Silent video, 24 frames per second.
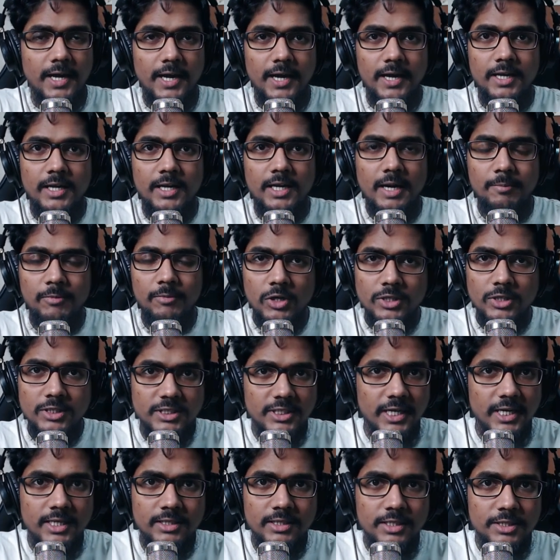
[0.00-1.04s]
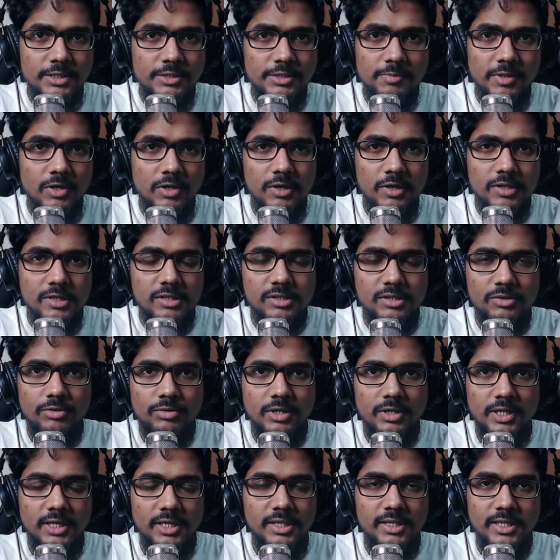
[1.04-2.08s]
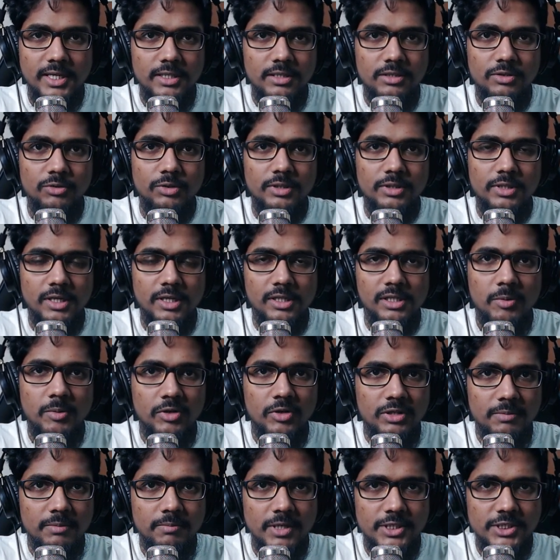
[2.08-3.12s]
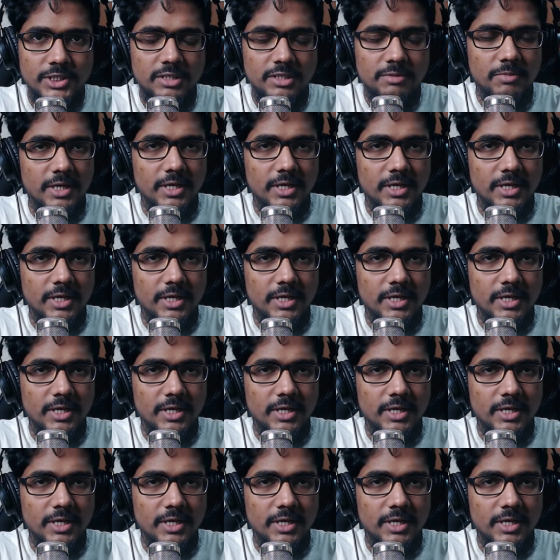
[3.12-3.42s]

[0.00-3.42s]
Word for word: and I'm not saying this because he said good things about the budget,